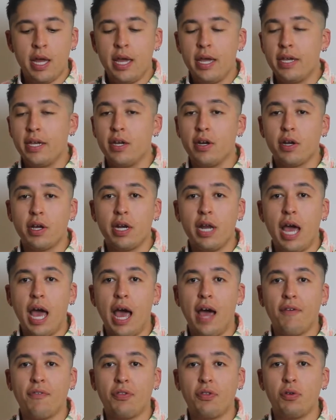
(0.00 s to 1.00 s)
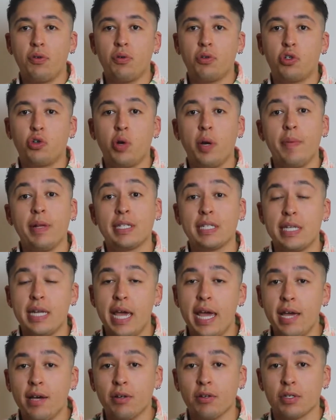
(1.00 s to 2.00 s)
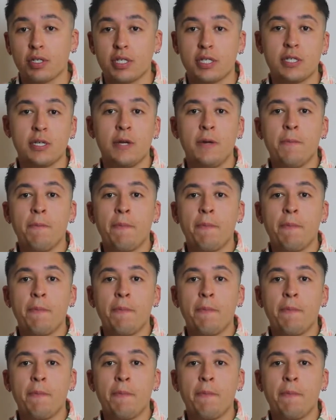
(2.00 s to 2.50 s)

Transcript: You're going to have to trim its nails.